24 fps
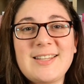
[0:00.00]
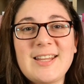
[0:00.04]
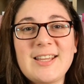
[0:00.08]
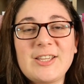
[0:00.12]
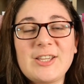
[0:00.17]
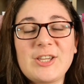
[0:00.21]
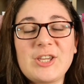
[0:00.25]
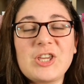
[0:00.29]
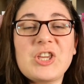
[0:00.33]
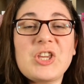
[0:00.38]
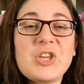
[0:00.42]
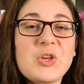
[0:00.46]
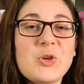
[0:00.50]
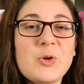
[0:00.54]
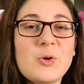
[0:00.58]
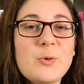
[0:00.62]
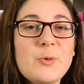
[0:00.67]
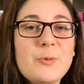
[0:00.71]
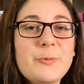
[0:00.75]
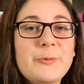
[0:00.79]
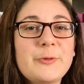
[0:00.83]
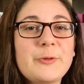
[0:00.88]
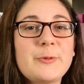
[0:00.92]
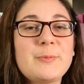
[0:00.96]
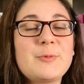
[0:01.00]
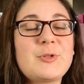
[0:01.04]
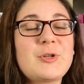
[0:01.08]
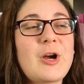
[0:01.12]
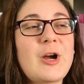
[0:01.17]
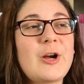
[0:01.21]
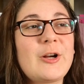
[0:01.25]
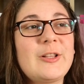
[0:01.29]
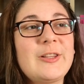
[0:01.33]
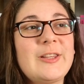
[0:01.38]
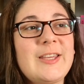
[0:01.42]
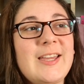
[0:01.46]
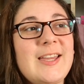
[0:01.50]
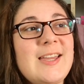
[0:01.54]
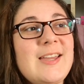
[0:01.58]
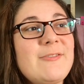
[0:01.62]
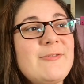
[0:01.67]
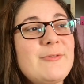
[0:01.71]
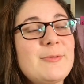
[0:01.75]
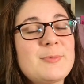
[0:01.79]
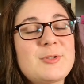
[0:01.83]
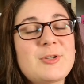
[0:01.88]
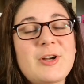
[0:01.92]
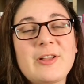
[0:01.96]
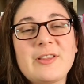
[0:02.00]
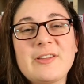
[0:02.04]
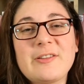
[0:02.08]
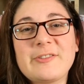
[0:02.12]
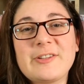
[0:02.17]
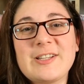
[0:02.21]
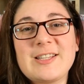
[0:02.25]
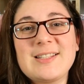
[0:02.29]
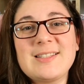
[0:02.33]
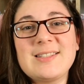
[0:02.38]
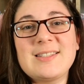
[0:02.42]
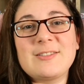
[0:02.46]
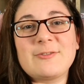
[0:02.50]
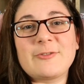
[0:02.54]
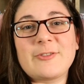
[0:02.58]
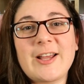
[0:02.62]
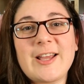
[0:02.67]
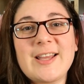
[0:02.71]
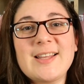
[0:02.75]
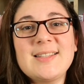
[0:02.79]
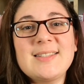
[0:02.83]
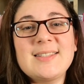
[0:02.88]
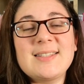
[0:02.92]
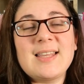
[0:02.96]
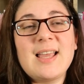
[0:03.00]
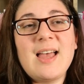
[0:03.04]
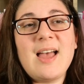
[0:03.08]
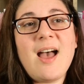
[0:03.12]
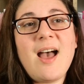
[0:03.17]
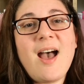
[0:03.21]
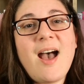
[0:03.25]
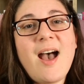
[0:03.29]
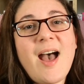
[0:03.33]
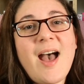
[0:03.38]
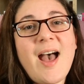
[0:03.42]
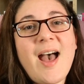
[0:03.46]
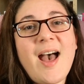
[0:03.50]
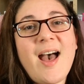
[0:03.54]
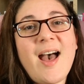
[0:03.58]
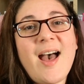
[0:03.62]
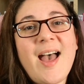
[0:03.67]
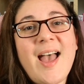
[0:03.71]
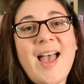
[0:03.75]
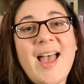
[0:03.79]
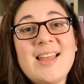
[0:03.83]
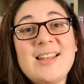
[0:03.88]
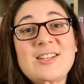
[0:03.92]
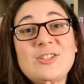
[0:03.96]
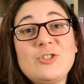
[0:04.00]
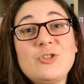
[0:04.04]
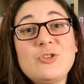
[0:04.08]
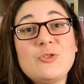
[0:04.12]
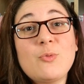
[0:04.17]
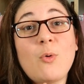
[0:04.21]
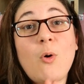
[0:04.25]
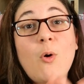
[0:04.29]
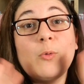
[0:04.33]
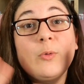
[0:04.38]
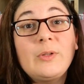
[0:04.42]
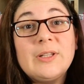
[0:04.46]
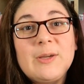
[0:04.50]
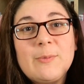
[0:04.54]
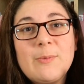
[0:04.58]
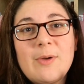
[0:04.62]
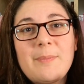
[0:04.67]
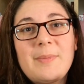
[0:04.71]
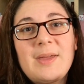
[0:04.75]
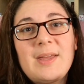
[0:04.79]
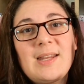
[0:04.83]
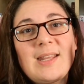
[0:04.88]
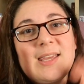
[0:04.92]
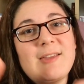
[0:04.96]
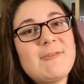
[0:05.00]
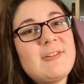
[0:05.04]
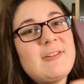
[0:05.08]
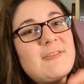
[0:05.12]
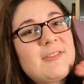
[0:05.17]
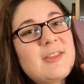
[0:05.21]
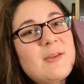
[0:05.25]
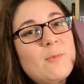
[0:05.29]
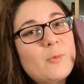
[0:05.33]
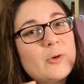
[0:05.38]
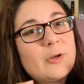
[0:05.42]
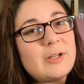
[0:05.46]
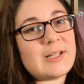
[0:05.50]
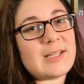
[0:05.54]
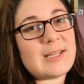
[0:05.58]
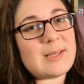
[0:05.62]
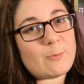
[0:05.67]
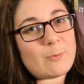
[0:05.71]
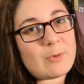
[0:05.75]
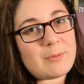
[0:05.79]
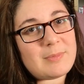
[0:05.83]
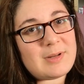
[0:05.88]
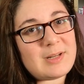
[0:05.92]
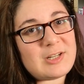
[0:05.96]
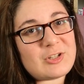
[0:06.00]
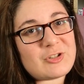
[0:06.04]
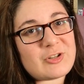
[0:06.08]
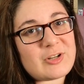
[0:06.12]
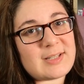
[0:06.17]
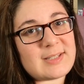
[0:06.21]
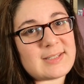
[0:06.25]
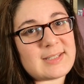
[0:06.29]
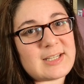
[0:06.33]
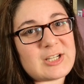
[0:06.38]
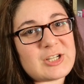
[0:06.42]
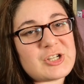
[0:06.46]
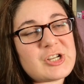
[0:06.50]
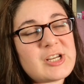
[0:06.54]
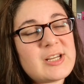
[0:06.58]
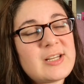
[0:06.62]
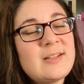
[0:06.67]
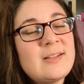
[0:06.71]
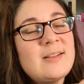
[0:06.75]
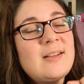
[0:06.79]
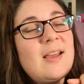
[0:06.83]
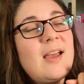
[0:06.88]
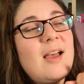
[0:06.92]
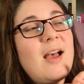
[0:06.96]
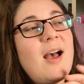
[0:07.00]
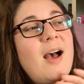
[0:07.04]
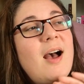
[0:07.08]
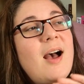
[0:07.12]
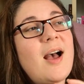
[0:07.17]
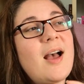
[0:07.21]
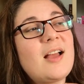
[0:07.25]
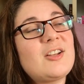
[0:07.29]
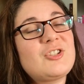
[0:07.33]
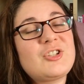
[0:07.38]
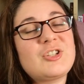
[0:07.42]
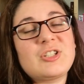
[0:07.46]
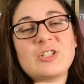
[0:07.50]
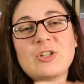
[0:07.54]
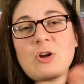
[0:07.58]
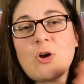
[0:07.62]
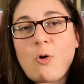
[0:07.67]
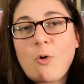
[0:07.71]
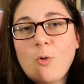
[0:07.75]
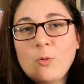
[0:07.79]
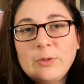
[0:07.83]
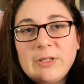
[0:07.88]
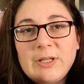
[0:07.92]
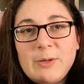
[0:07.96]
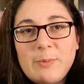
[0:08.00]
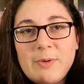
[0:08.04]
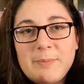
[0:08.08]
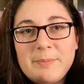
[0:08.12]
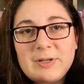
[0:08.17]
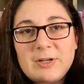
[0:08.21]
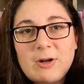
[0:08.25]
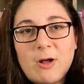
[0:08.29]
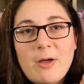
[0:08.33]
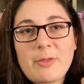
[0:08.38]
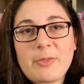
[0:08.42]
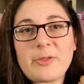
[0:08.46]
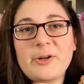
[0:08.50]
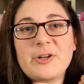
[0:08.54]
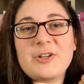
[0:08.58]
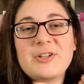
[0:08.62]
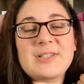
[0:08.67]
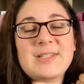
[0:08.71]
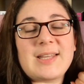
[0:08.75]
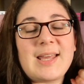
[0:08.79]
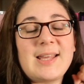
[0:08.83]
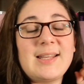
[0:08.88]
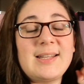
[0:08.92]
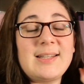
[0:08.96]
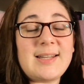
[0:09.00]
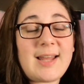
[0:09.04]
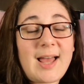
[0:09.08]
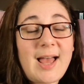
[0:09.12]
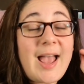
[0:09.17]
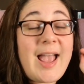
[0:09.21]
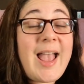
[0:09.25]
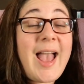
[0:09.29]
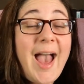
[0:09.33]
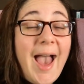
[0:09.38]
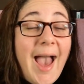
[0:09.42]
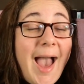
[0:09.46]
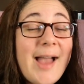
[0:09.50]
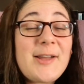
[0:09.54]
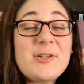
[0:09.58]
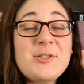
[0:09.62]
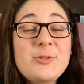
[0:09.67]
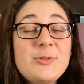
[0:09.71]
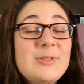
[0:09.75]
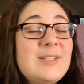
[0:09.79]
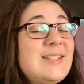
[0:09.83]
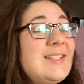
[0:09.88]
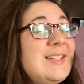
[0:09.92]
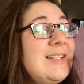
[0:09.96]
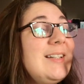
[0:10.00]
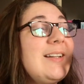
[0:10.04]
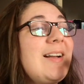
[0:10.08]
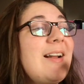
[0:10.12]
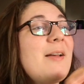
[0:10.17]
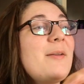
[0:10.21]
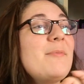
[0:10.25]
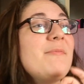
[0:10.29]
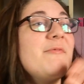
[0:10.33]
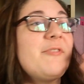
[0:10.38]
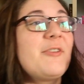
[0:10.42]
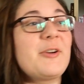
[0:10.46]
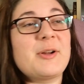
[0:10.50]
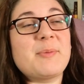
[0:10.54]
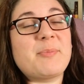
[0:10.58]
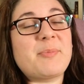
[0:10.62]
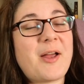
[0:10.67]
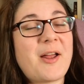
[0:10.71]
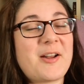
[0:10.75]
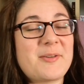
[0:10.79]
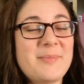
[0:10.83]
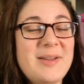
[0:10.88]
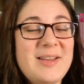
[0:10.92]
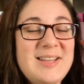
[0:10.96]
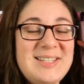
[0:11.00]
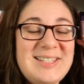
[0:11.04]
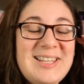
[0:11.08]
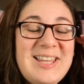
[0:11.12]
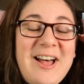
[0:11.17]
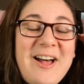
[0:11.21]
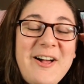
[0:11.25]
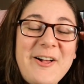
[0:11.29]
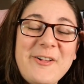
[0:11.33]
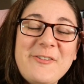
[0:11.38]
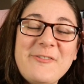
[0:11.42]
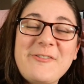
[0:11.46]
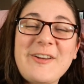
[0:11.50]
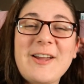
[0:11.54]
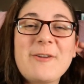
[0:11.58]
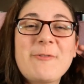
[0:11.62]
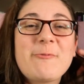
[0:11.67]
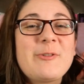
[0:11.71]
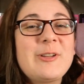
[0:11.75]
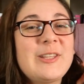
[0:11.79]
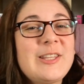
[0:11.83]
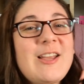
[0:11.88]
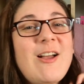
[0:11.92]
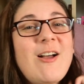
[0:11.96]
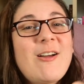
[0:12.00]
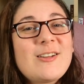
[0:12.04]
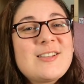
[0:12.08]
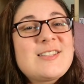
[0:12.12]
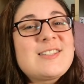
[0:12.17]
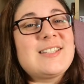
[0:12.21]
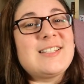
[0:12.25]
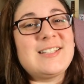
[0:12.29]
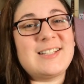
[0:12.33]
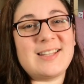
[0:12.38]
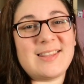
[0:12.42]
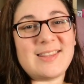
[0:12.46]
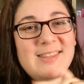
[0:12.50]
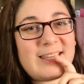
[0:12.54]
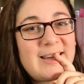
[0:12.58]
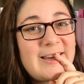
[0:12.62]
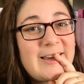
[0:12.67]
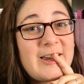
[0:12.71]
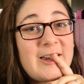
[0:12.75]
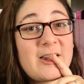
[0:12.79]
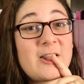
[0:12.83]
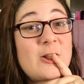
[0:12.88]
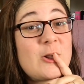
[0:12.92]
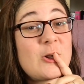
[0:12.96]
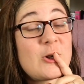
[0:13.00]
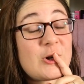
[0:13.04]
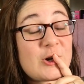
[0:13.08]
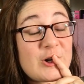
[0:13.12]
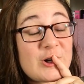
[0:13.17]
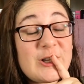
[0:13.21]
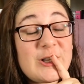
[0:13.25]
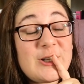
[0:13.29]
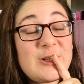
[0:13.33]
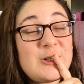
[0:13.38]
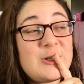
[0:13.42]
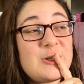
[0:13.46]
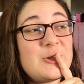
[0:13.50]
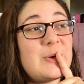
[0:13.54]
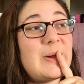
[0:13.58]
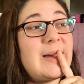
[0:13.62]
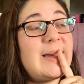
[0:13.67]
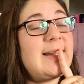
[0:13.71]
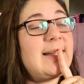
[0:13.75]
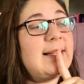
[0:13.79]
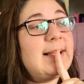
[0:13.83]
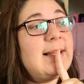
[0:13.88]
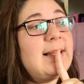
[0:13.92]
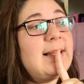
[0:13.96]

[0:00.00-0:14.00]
a cue from Charlie Reads and Writes, and do only women, even if they weren't women in translation, just only women authors. And I actually did it. I'm very proud of myself. I really honestly didn't think I could do it.